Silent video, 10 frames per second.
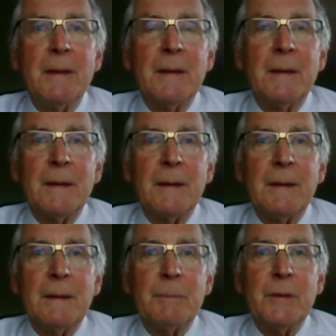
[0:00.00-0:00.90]

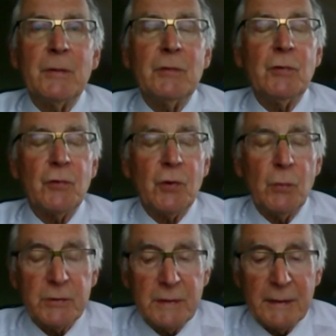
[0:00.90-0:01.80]
don't know
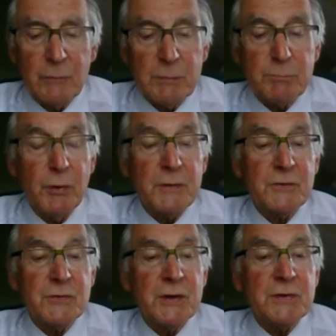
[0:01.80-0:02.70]
at what point the
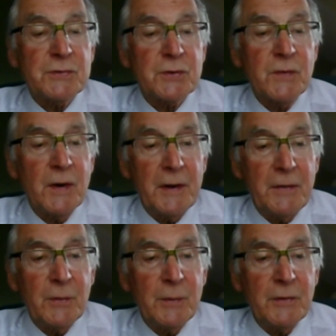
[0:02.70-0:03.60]
judges have gone
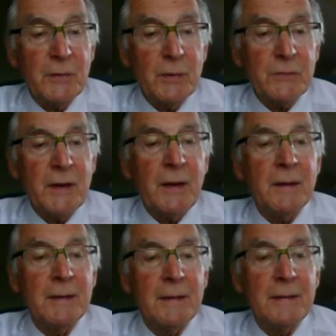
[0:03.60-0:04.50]
into it and what they
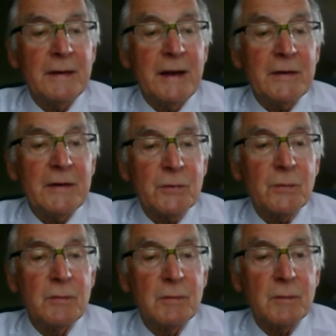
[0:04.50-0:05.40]
need
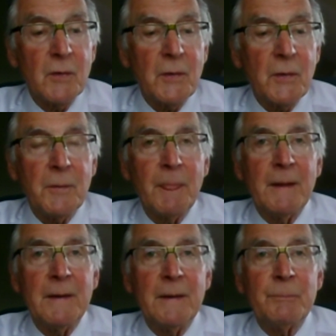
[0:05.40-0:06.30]
to learn.
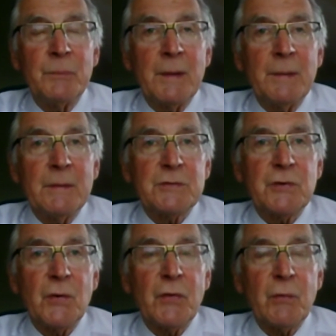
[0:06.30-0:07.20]

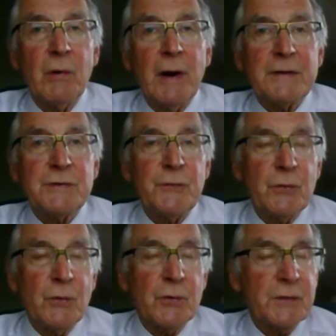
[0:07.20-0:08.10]
So that whereas if you
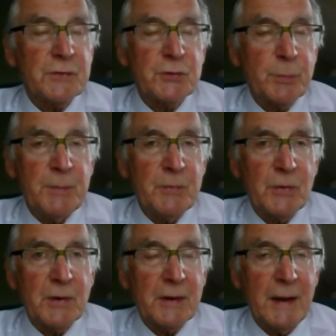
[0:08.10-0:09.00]
go to the Supreme
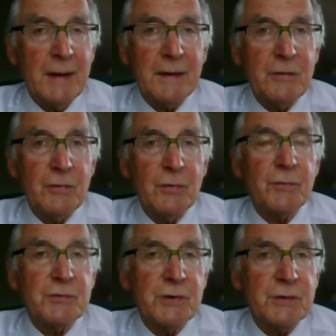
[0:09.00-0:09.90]
Court of Canada,
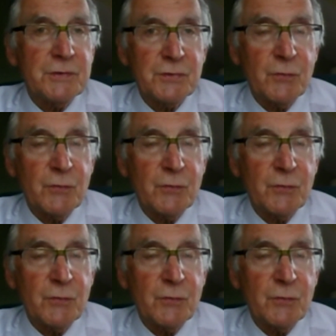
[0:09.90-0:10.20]
the judges have